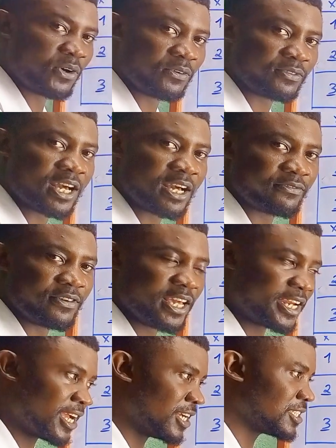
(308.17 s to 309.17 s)
of that
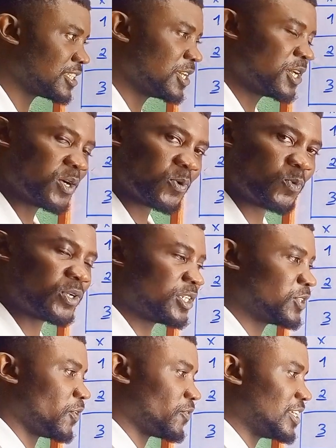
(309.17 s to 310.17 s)
variance which
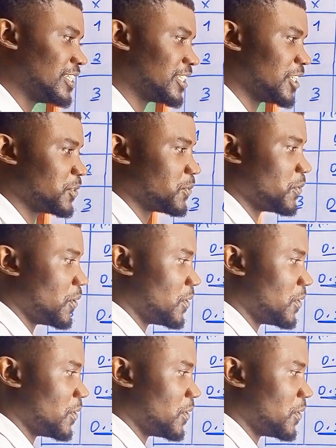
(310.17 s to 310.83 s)
is of interest to